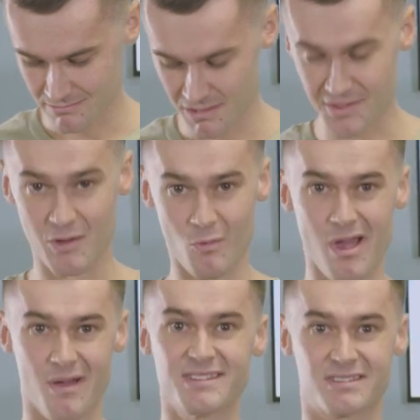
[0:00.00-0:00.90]
You think,
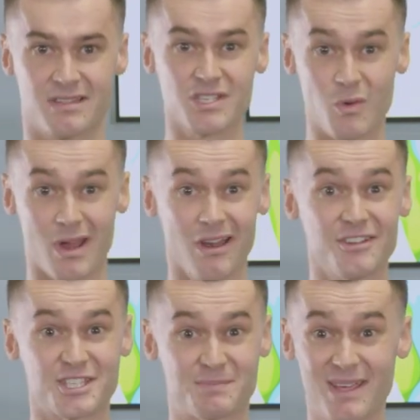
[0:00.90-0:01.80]
wow, that's quite a
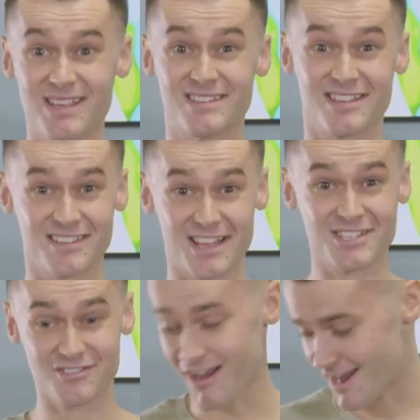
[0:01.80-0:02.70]
lot to spend.
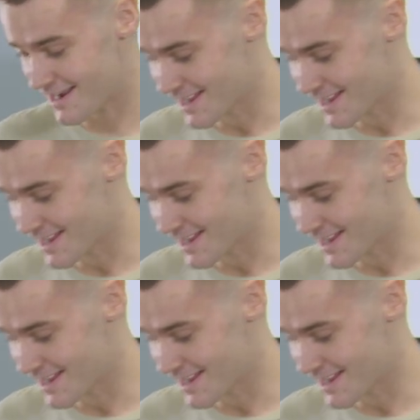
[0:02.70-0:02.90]
That's right.